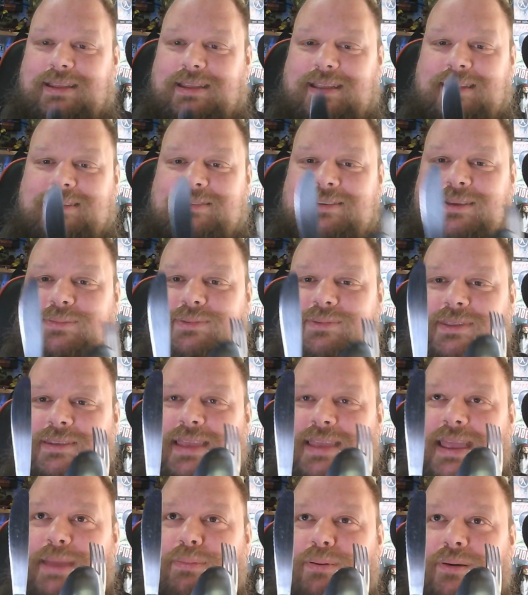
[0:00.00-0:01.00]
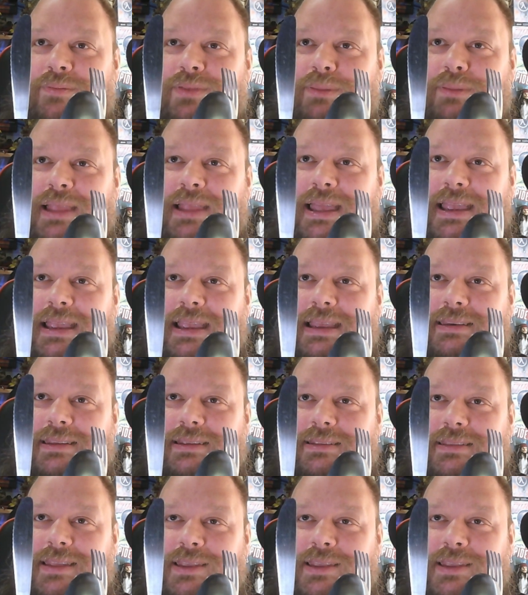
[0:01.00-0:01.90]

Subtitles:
in terms of the taper of the blade.